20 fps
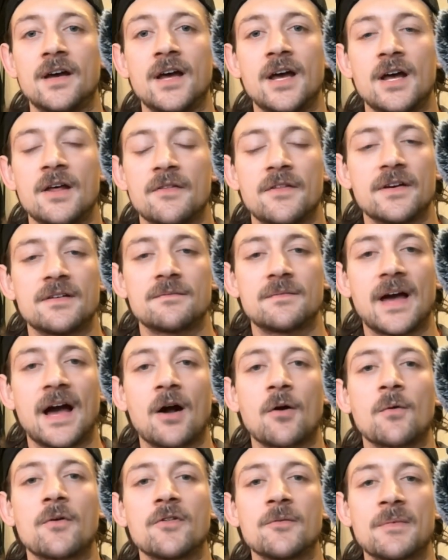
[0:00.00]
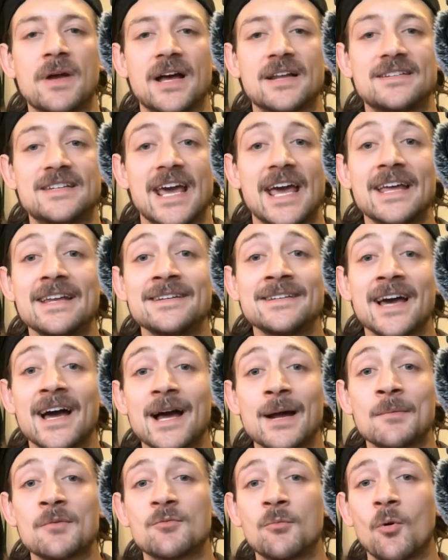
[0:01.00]
The algorithm got 10
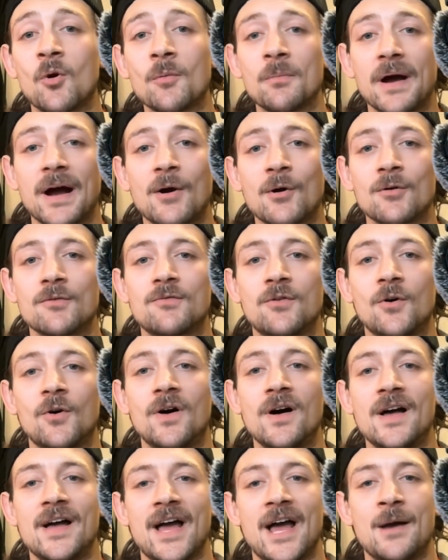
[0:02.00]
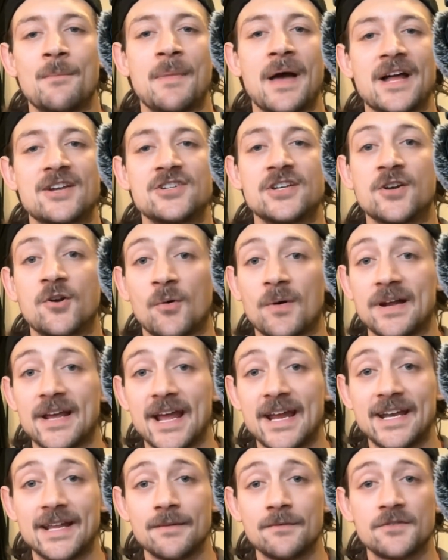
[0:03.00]
times more powerful at matching
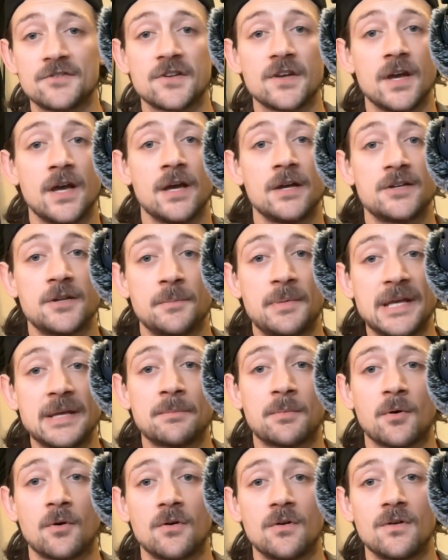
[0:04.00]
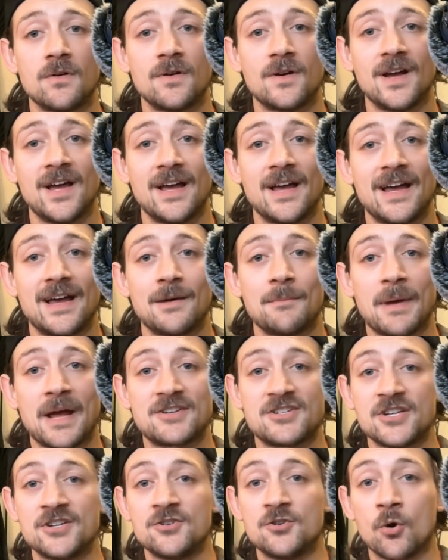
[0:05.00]
creatives to people,
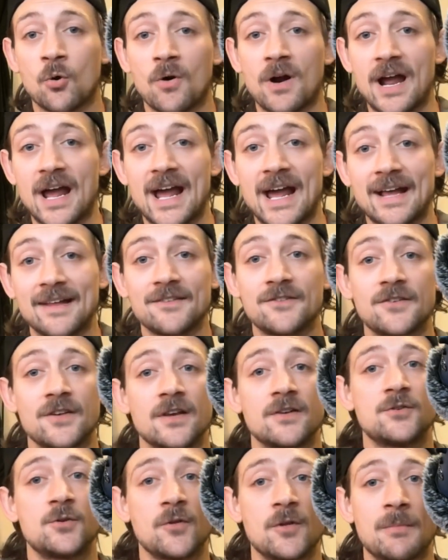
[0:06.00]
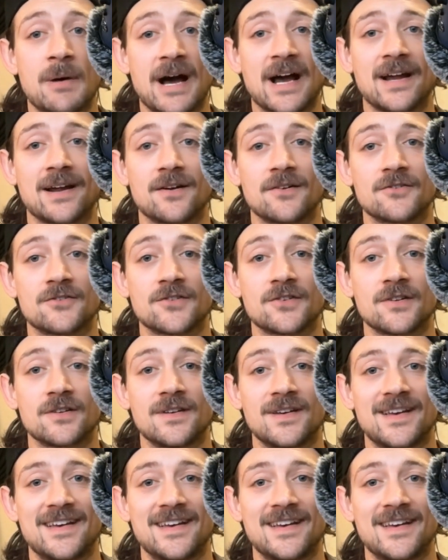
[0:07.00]
matching your ads to the buyers.